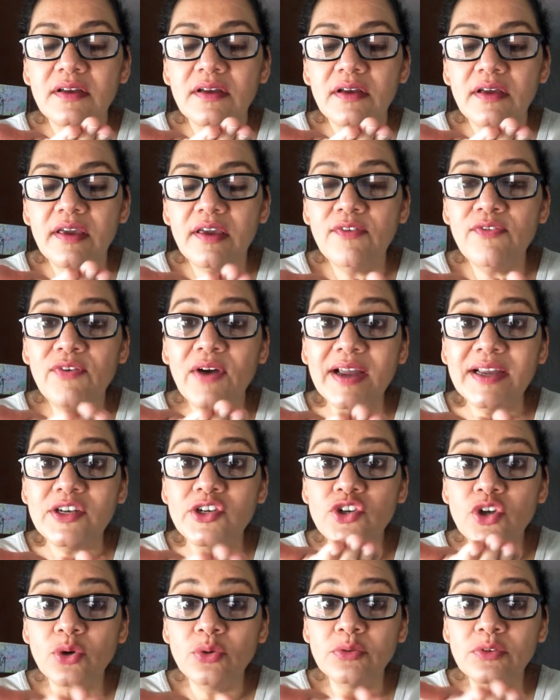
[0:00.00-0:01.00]
If I
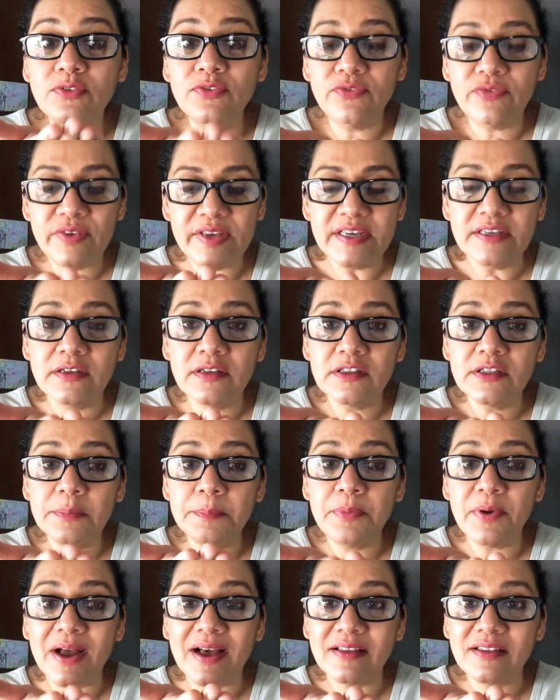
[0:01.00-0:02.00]
don't feel the
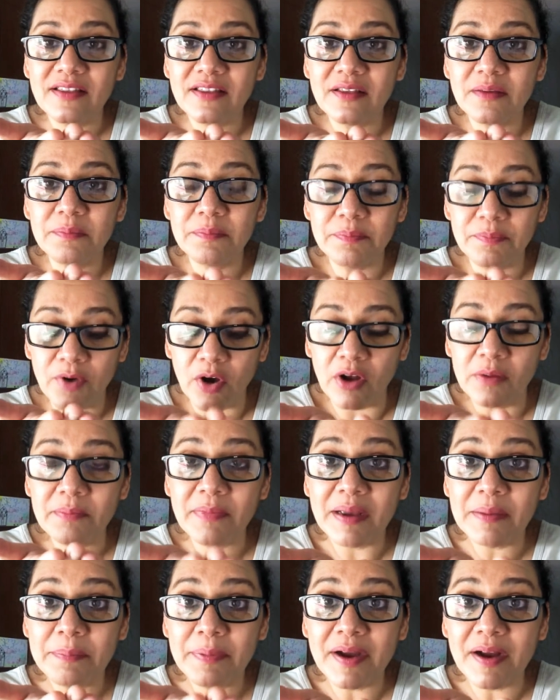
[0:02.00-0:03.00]
breath on my
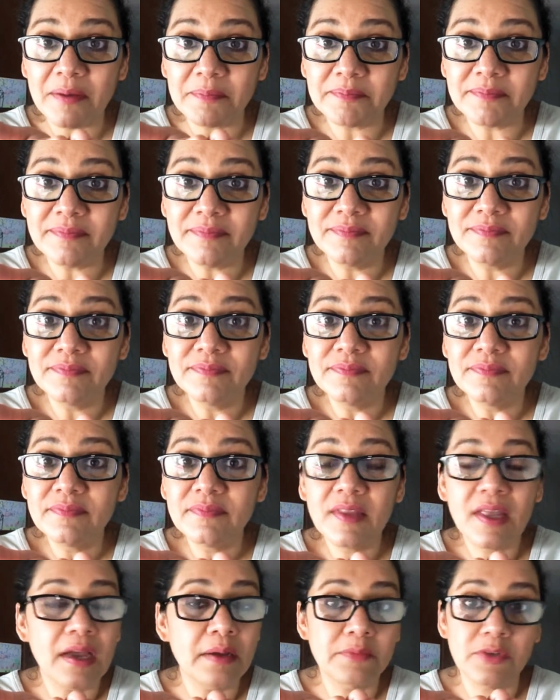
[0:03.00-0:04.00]
palm,
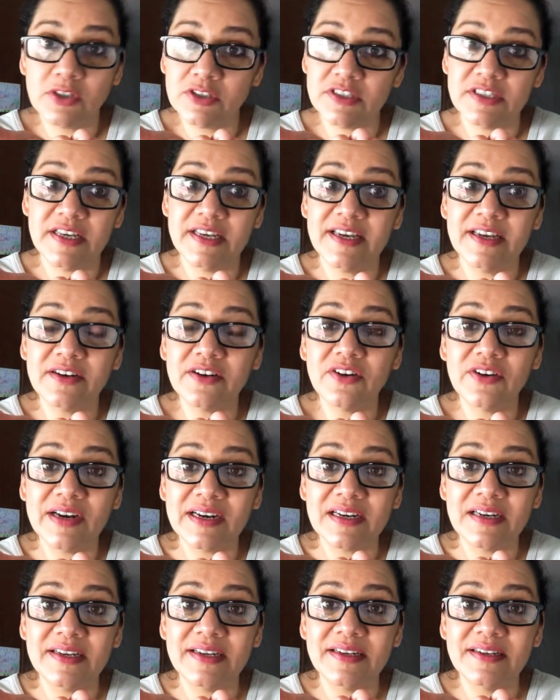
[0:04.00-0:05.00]
I'm not saying it
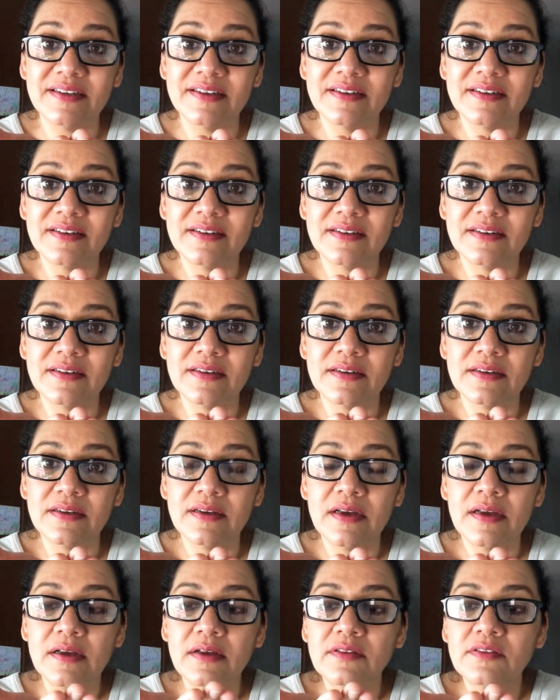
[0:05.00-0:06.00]
correctly.
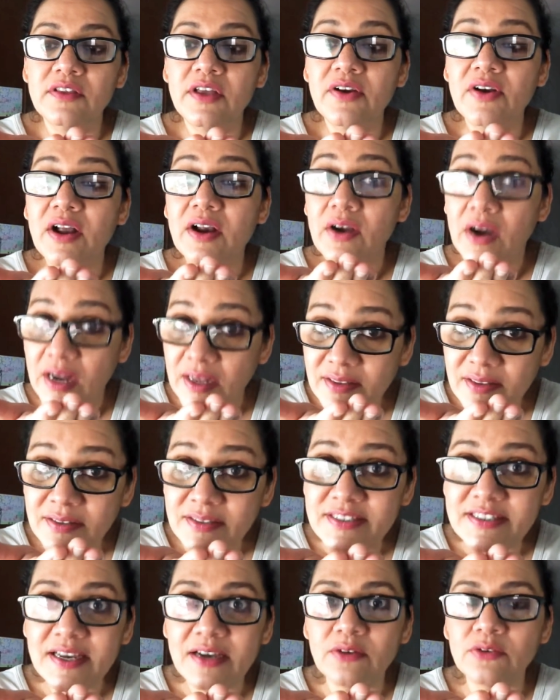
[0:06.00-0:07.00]
There are other
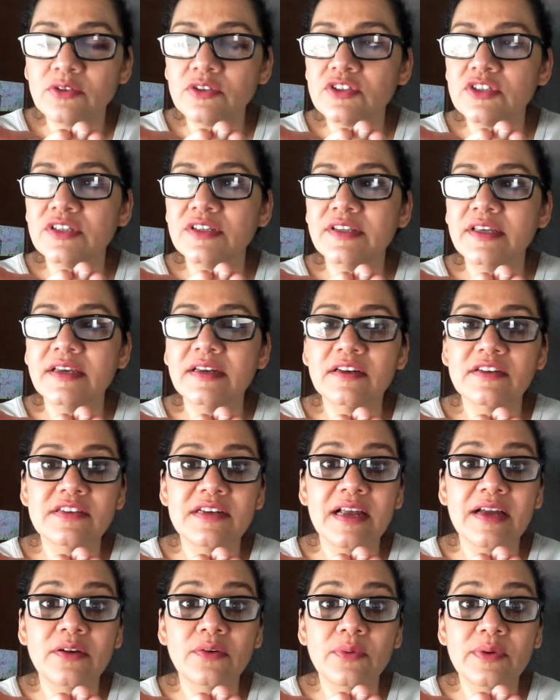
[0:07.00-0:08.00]
sounds in the English
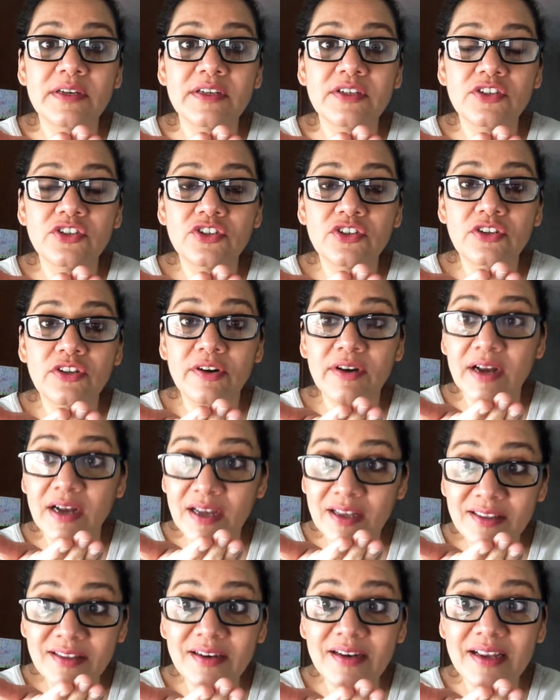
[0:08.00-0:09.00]
language, there are
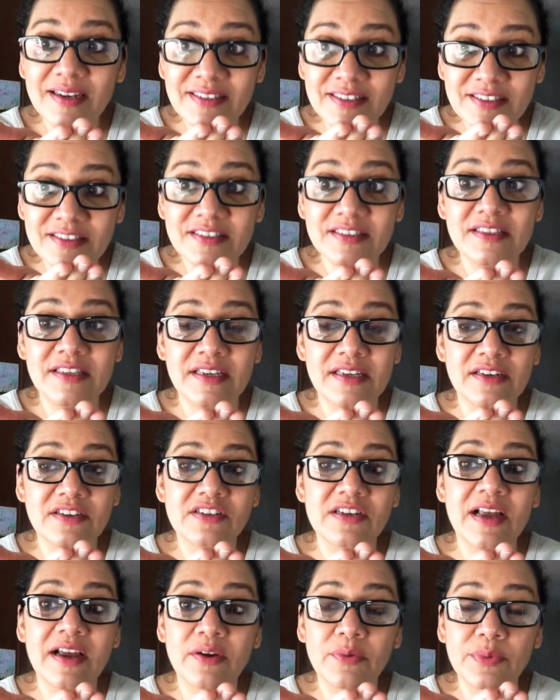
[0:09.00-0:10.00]
other letters in the English
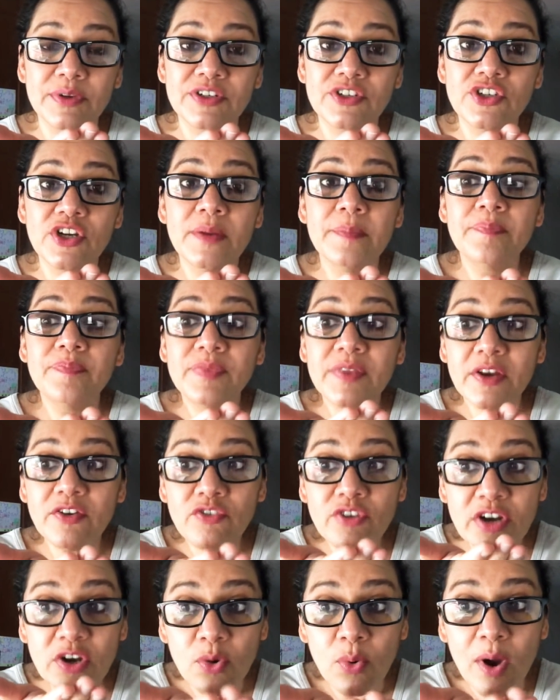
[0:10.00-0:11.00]
language that
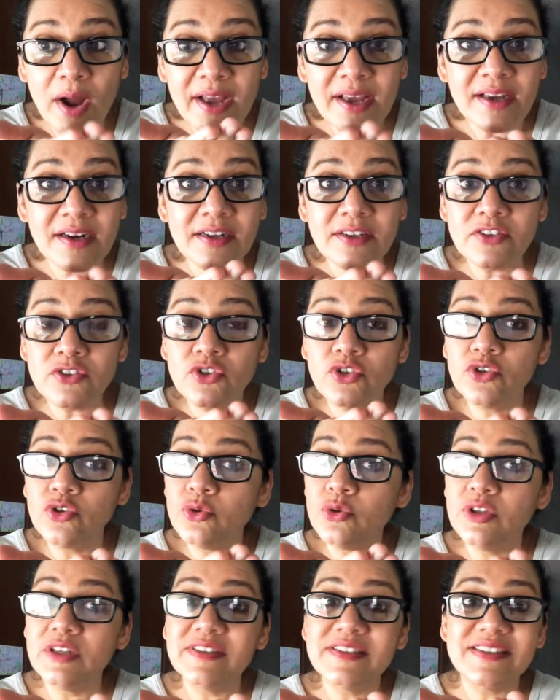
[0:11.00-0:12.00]
require us to do
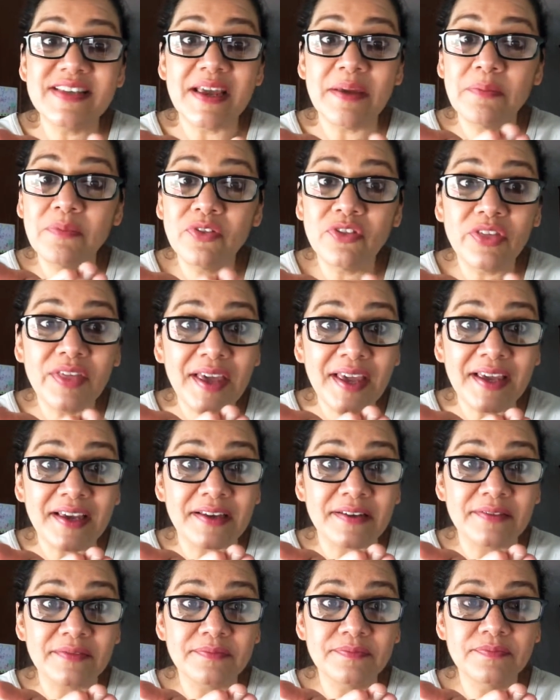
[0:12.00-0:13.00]
the same thing.